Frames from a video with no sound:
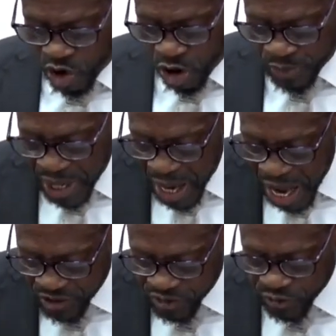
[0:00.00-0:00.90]
on
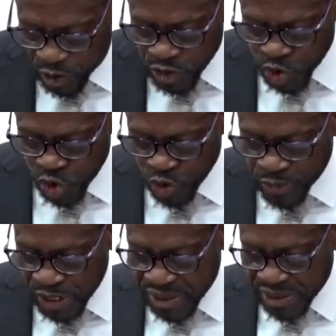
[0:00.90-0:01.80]
behalf of
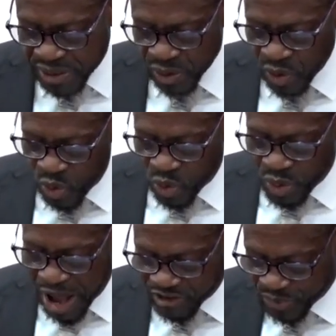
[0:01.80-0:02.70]
consumers who
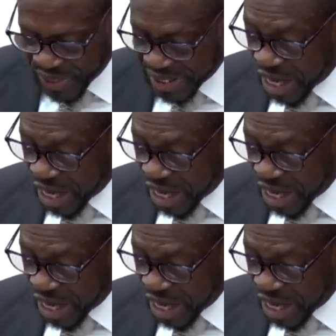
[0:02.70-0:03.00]
have been